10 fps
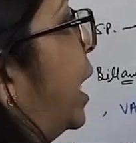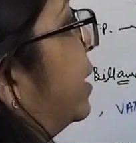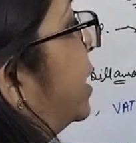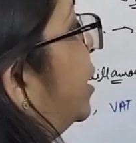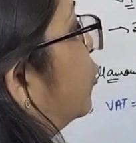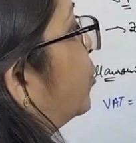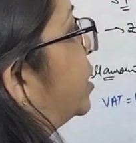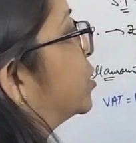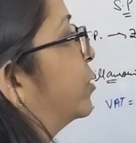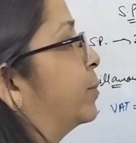and 10
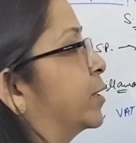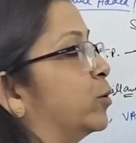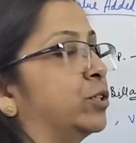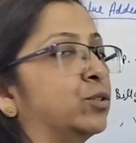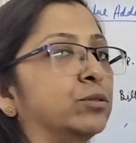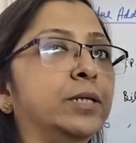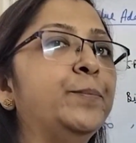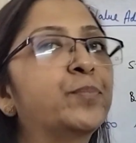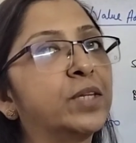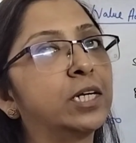rupees will be going to the
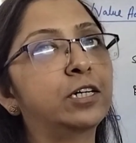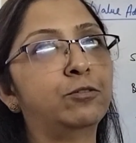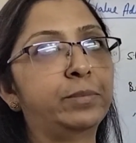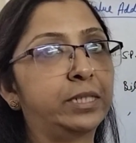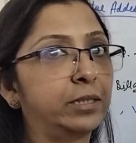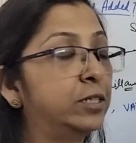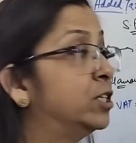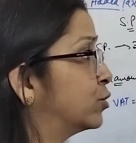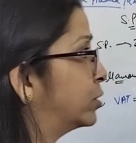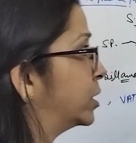government.
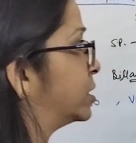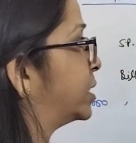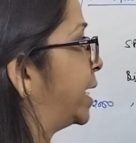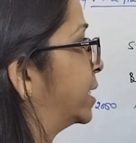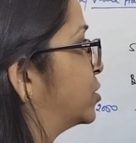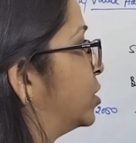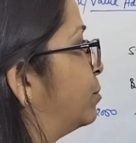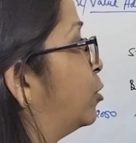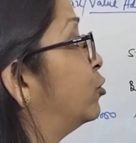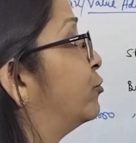So this is the extra
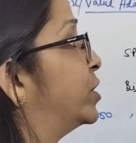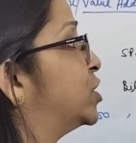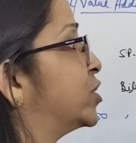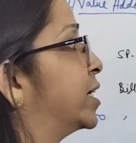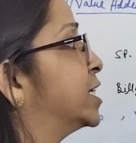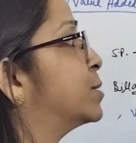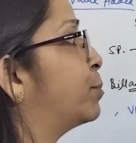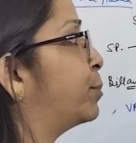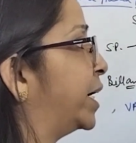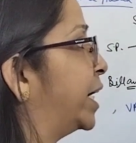amount which is
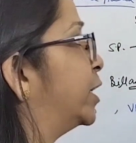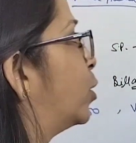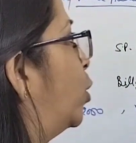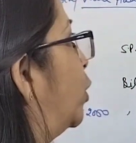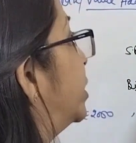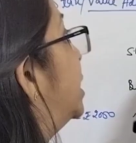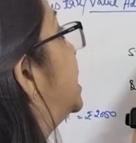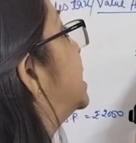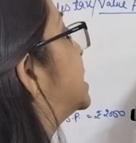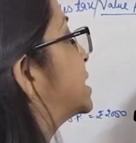paid on
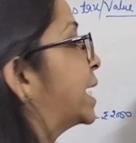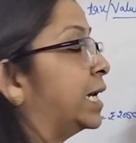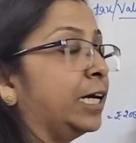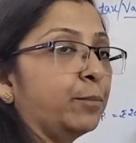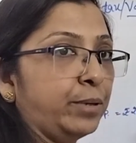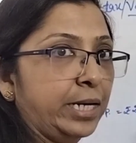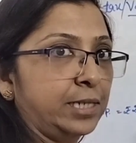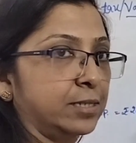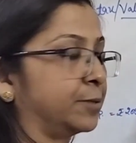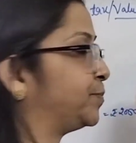selling
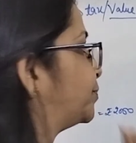price.